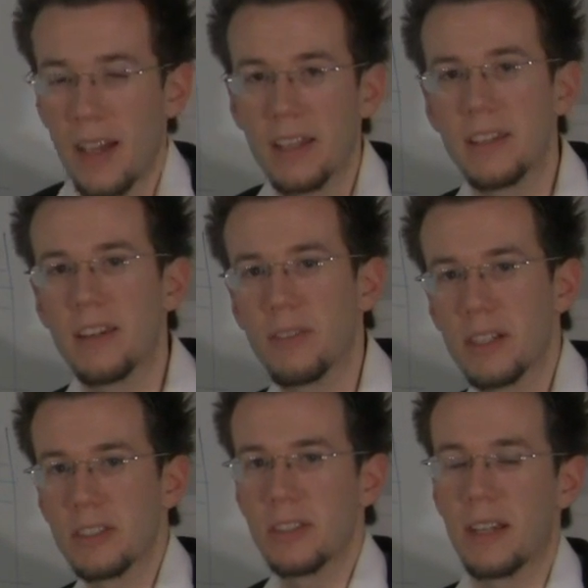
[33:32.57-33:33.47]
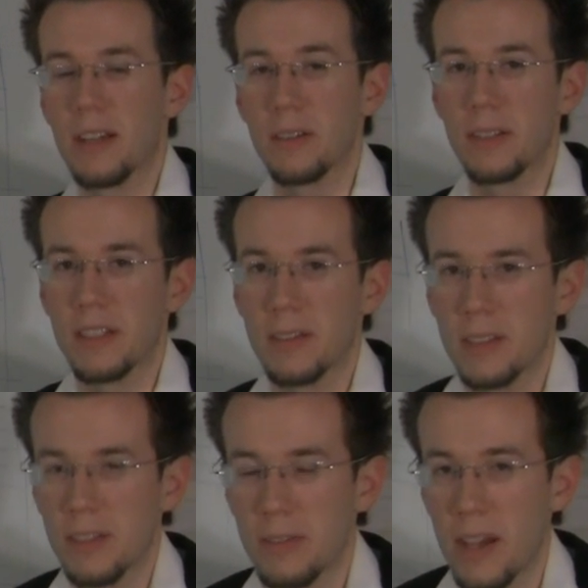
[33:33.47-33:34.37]
and then eventually you get really,
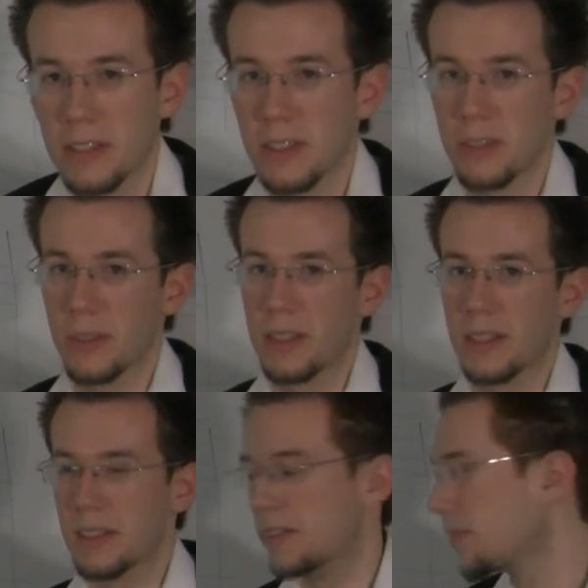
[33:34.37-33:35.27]
really fast at doing it.